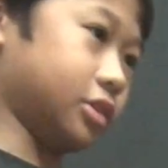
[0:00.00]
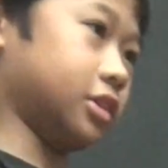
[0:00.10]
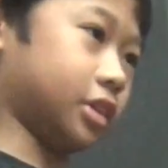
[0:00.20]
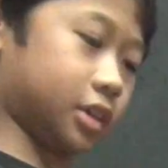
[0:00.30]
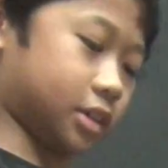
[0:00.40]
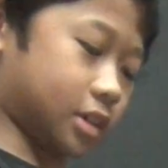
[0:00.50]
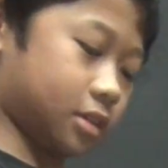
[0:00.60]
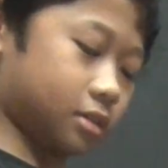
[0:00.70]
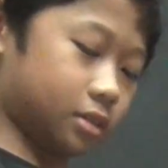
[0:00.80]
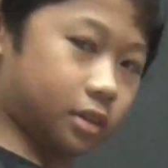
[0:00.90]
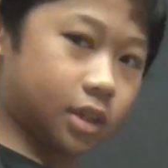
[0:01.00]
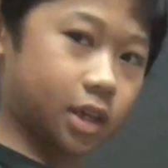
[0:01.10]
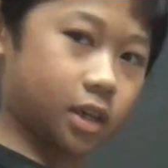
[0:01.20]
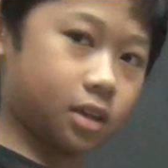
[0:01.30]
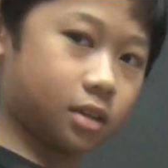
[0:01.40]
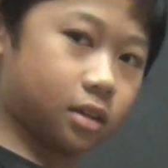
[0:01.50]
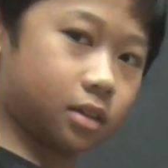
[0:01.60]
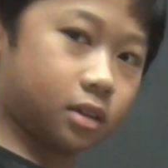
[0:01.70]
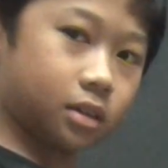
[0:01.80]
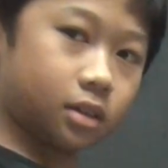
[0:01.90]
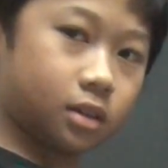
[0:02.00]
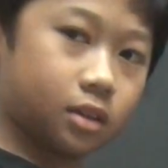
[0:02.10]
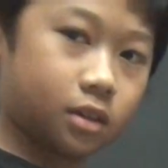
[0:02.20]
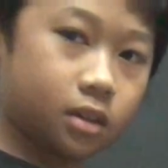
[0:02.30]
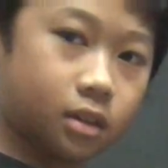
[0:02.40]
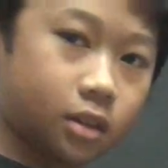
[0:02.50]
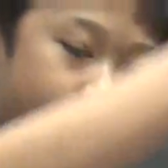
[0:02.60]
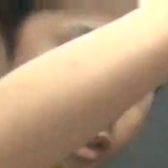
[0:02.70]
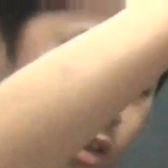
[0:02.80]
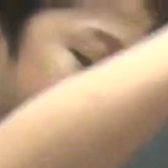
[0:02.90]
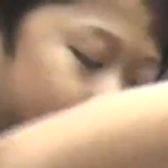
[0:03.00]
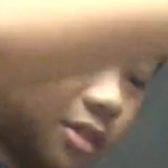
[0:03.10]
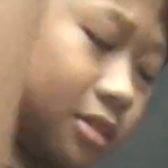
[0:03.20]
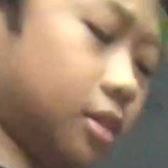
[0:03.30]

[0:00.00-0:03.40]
you need to get down. There and